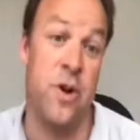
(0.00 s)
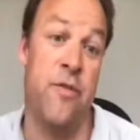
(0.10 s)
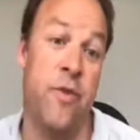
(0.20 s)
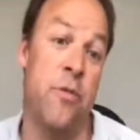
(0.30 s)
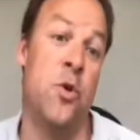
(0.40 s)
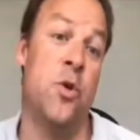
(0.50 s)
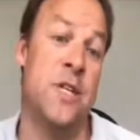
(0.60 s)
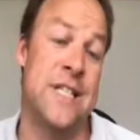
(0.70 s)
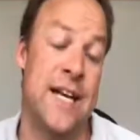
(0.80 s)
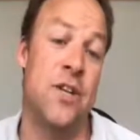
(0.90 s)
If we would do a
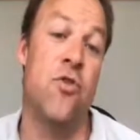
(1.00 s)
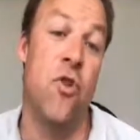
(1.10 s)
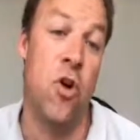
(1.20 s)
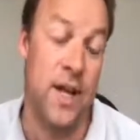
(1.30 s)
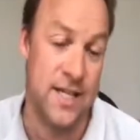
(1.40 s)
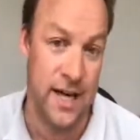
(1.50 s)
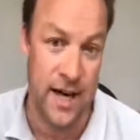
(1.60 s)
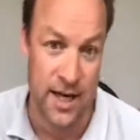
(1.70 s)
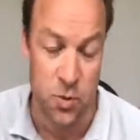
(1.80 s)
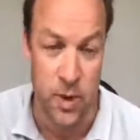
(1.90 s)
second crawl, let's say
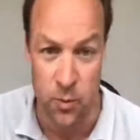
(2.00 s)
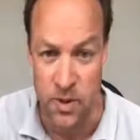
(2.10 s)
next week,